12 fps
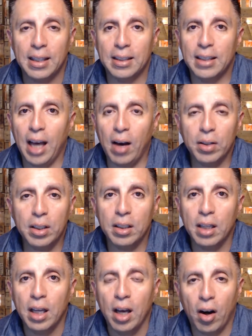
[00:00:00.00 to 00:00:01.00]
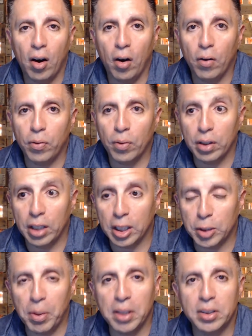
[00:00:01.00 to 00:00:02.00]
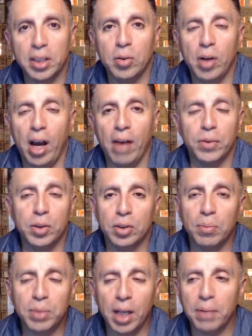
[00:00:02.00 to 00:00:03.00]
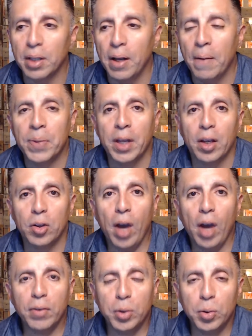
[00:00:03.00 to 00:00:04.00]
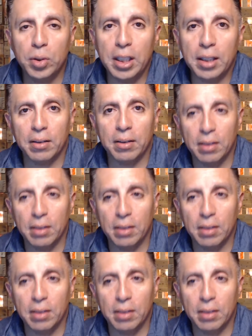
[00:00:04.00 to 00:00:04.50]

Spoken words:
Doubting of the experience that you have. Sometimes you have to dig